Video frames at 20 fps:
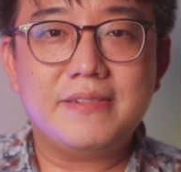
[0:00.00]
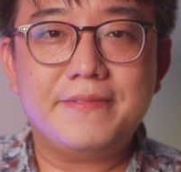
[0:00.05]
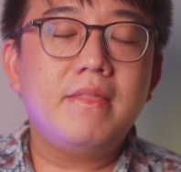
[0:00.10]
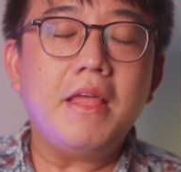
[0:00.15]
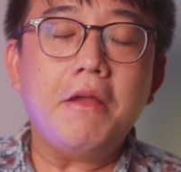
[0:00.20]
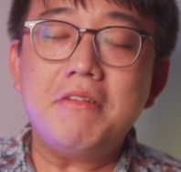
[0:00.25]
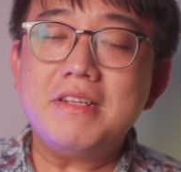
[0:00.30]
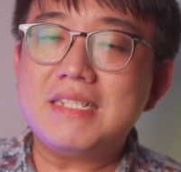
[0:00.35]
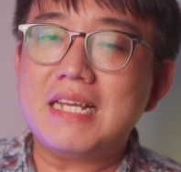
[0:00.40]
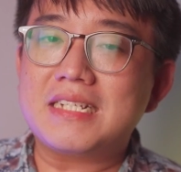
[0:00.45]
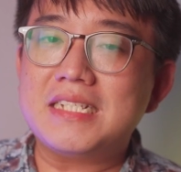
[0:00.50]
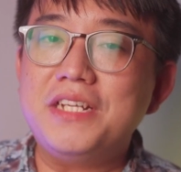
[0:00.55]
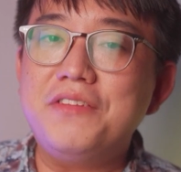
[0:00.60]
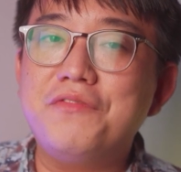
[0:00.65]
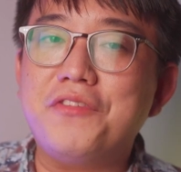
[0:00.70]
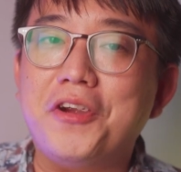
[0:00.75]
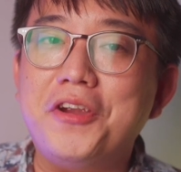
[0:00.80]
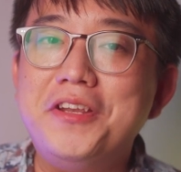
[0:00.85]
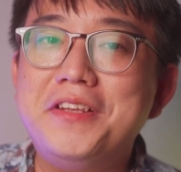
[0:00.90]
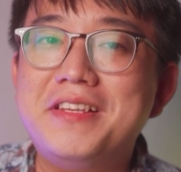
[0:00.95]
There is actually
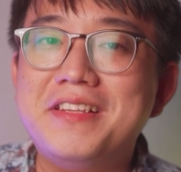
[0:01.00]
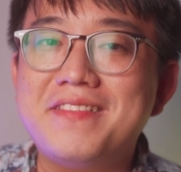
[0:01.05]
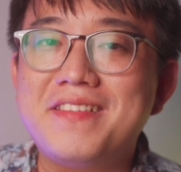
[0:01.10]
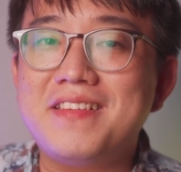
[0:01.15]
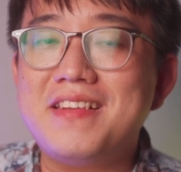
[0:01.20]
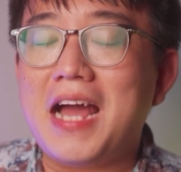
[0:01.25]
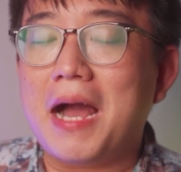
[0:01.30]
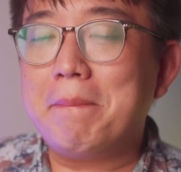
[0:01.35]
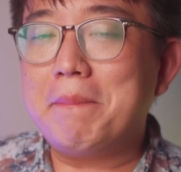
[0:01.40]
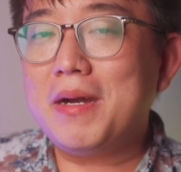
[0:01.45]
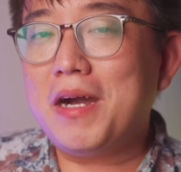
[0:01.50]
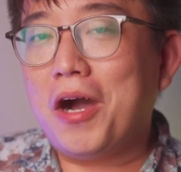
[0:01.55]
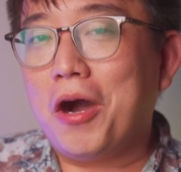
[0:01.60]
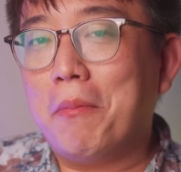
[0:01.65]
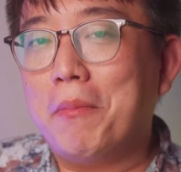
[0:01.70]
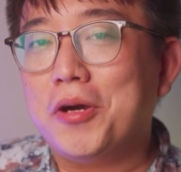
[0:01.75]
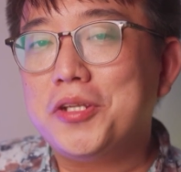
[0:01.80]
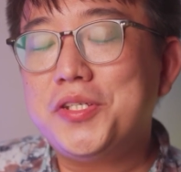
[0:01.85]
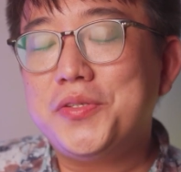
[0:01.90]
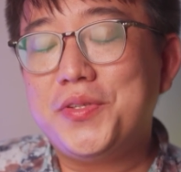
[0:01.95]
very decent upper
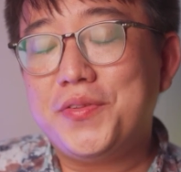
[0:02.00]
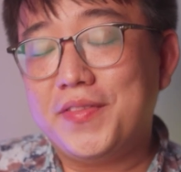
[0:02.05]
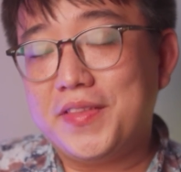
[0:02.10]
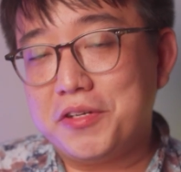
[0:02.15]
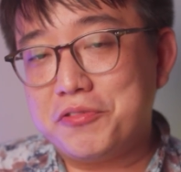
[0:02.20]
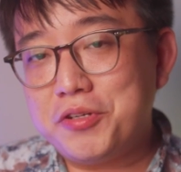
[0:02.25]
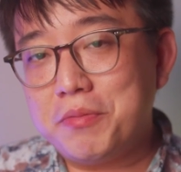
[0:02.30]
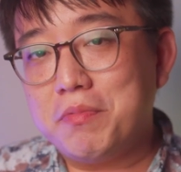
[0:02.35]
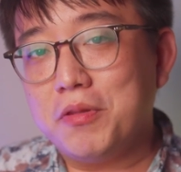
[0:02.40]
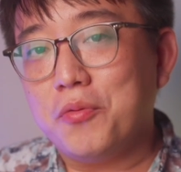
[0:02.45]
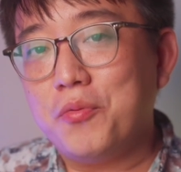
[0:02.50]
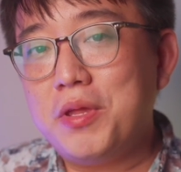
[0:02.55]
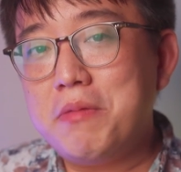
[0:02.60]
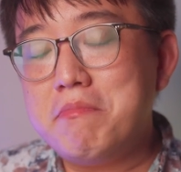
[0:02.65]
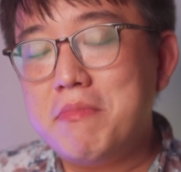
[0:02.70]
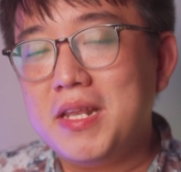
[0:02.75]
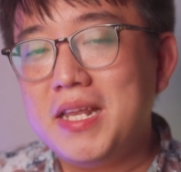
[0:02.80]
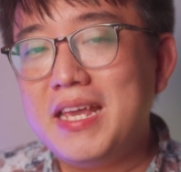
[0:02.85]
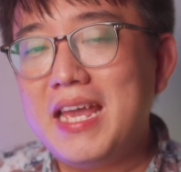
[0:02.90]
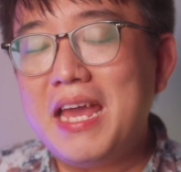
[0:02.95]
harmonics with the Tripowin
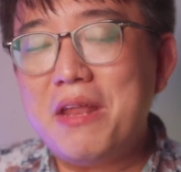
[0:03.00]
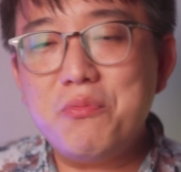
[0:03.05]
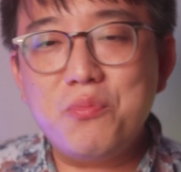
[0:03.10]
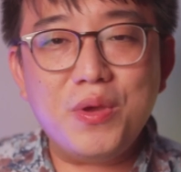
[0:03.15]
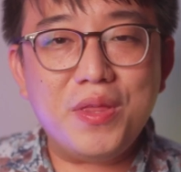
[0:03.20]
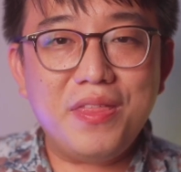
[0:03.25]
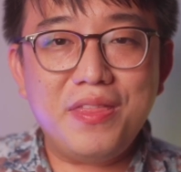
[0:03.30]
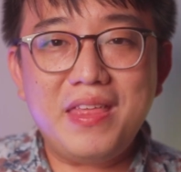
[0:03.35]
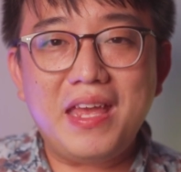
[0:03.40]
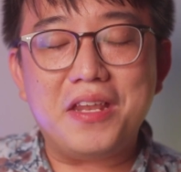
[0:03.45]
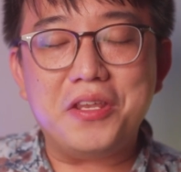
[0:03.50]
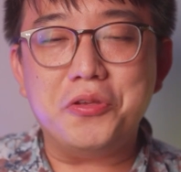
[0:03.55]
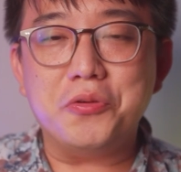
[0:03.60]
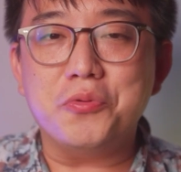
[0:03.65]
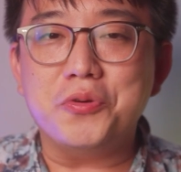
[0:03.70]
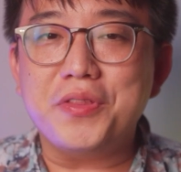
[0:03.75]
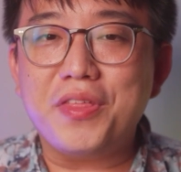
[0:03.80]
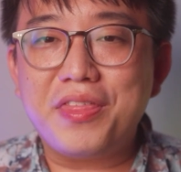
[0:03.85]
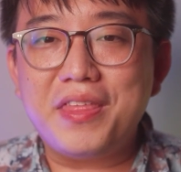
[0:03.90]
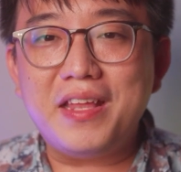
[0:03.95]
Mele, and with that you
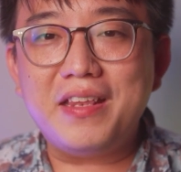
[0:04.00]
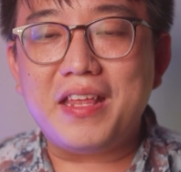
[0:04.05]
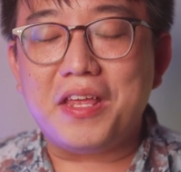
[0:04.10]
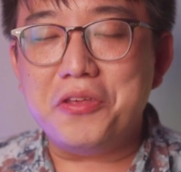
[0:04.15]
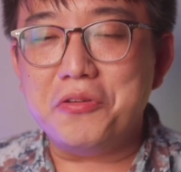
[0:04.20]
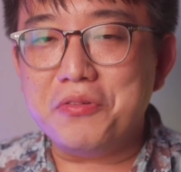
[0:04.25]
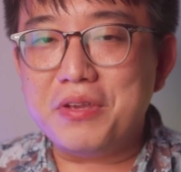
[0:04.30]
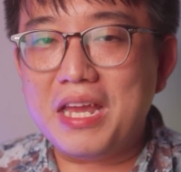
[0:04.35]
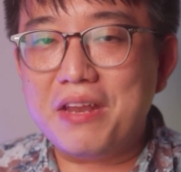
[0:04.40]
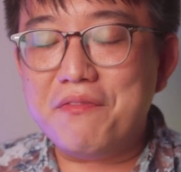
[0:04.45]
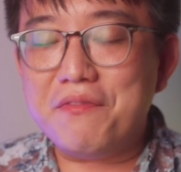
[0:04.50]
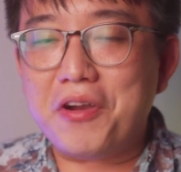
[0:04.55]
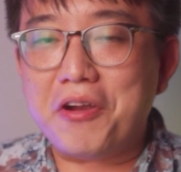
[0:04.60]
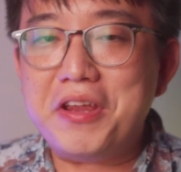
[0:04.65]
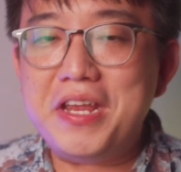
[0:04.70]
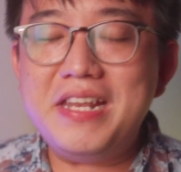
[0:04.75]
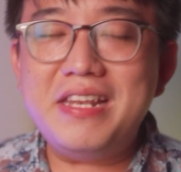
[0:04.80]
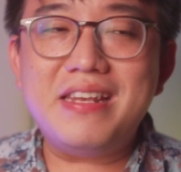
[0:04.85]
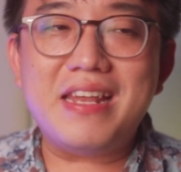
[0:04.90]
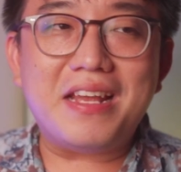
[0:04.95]
would think that you get
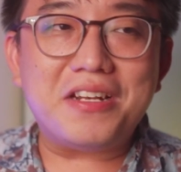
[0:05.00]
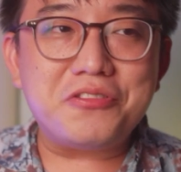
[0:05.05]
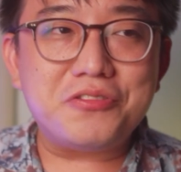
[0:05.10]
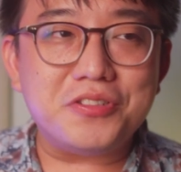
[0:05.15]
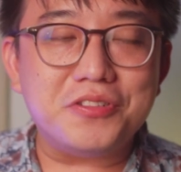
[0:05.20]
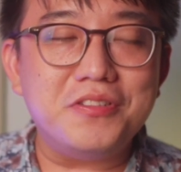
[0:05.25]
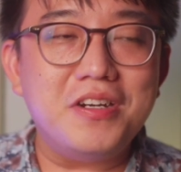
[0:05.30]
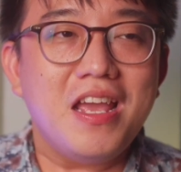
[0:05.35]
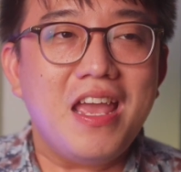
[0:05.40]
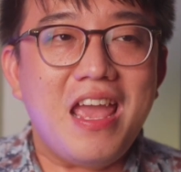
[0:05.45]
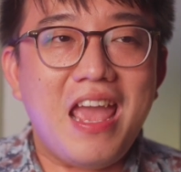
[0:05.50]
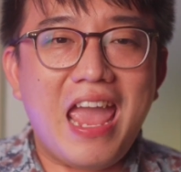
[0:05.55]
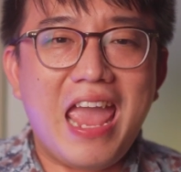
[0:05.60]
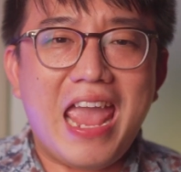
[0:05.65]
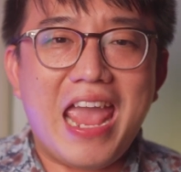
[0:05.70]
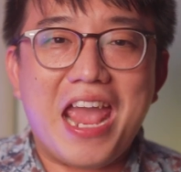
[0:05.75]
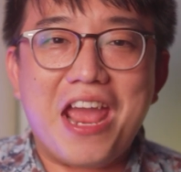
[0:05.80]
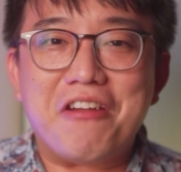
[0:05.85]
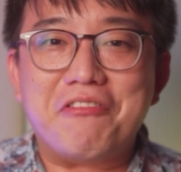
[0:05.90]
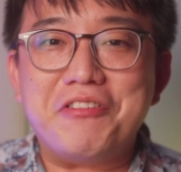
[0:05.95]
very natural,
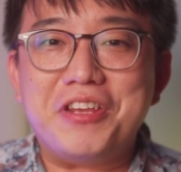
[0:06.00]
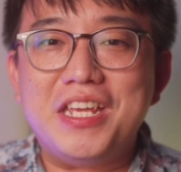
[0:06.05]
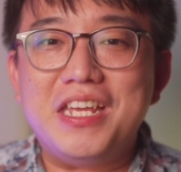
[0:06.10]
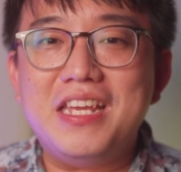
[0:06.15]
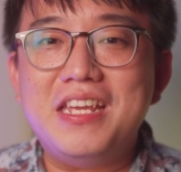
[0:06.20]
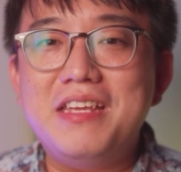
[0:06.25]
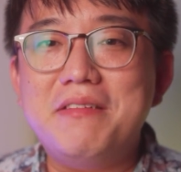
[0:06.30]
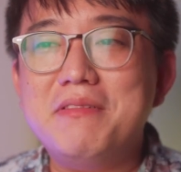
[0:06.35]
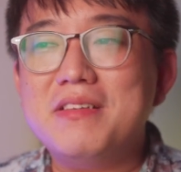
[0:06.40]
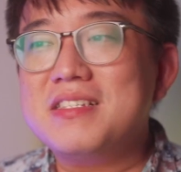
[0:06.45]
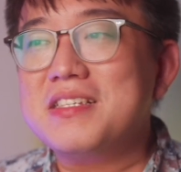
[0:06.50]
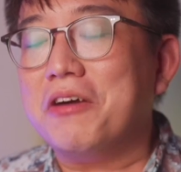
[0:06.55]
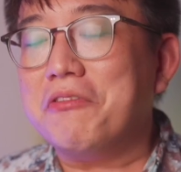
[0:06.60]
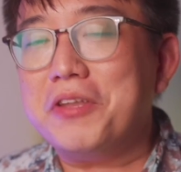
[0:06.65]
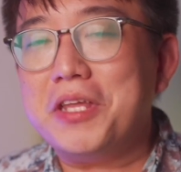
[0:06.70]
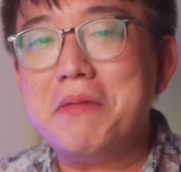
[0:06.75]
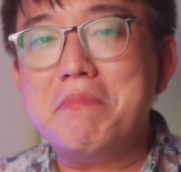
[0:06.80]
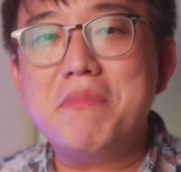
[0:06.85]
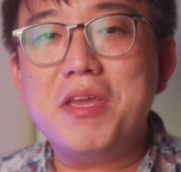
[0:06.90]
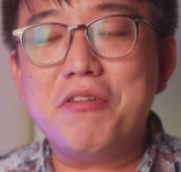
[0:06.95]
airy
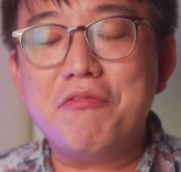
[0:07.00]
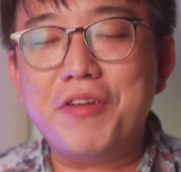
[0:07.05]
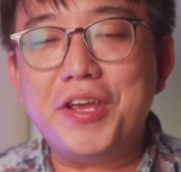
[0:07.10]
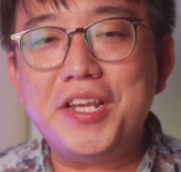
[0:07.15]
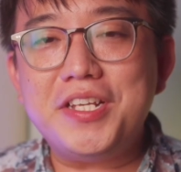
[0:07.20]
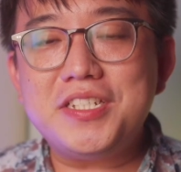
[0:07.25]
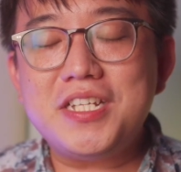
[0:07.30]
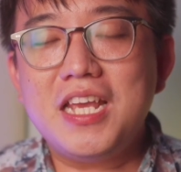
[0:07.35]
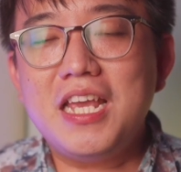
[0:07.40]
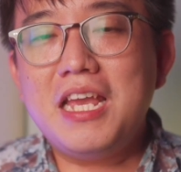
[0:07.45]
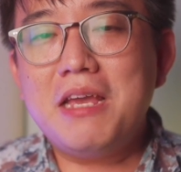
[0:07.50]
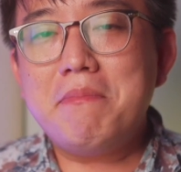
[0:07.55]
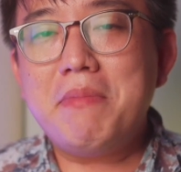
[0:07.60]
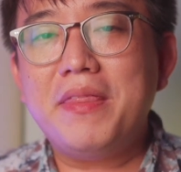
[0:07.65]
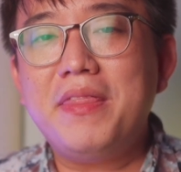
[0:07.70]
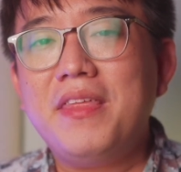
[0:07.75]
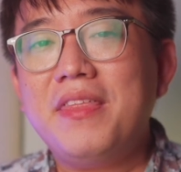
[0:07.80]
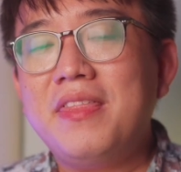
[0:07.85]
sounding mid-range. But the